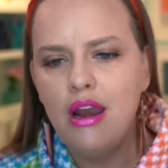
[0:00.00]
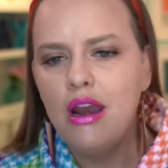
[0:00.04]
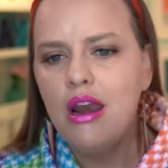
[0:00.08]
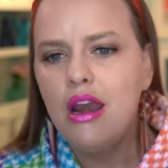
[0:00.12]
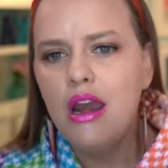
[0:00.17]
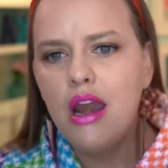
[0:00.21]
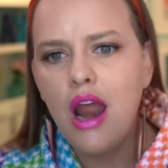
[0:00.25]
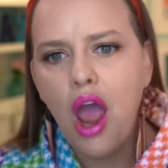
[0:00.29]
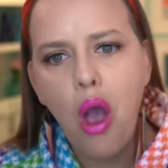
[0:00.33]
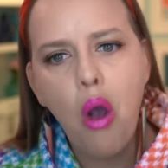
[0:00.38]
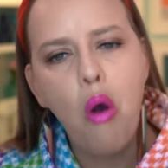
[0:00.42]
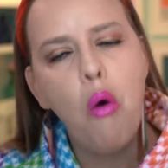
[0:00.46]

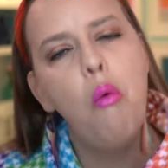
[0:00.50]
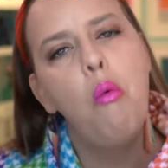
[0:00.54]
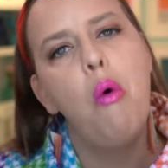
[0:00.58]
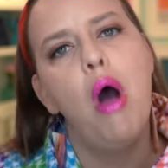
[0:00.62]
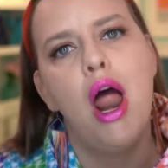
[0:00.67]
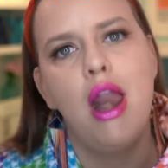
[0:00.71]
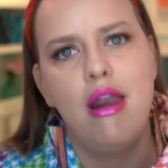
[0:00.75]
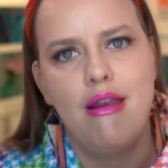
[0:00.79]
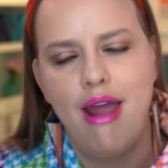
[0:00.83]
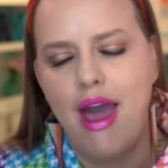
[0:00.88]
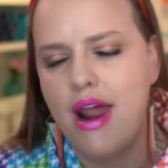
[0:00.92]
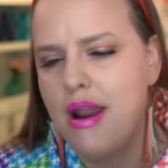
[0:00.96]
No
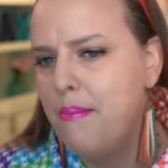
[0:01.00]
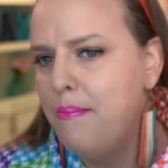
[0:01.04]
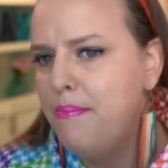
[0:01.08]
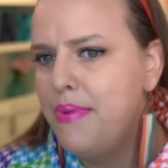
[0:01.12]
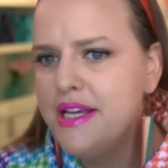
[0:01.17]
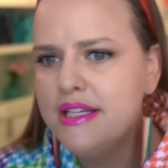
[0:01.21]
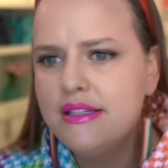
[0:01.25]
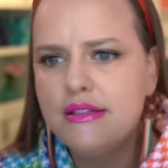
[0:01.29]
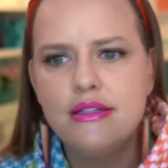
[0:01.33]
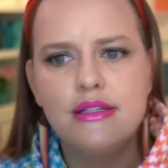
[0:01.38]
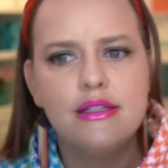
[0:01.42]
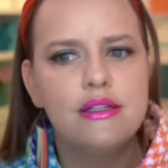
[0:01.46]
one, not a
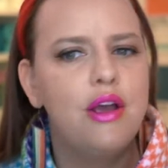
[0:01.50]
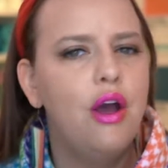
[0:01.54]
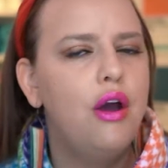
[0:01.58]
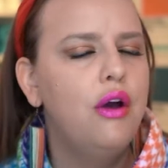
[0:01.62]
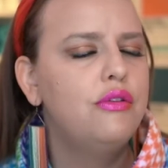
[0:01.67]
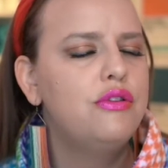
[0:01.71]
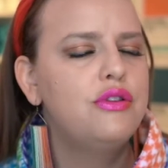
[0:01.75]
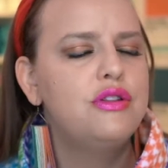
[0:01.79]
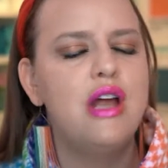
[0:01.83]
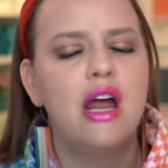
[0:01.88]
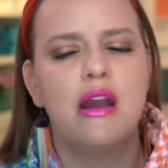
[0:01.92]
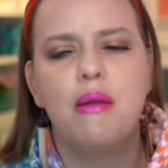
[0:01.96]
business
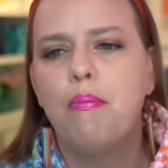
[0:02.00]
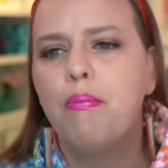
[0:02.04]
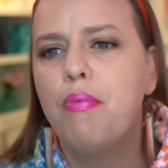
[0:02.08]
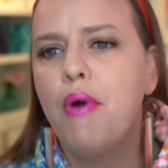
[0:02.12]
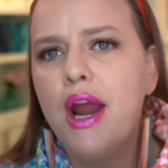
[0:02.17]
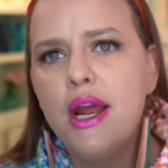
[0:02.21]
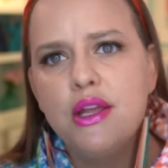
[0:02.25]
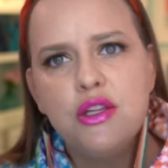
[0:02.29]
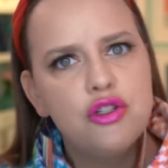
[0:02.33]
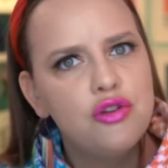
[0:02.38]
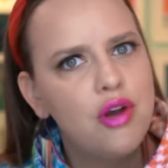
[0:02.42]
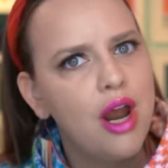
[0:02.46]
coach, not a
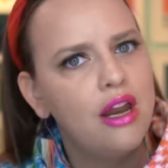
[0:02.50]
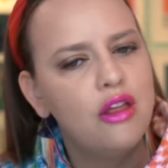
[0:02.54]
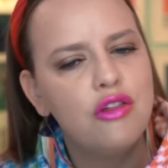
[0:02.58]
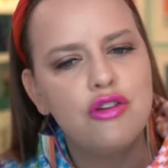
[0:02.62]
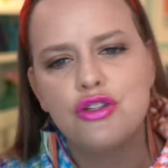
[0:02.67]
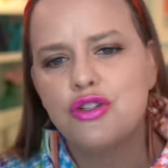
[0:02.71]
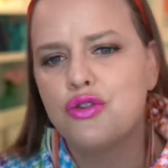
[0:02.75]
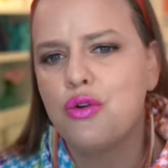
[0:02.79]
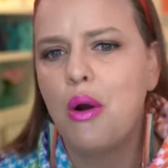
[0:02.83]
brand strategist,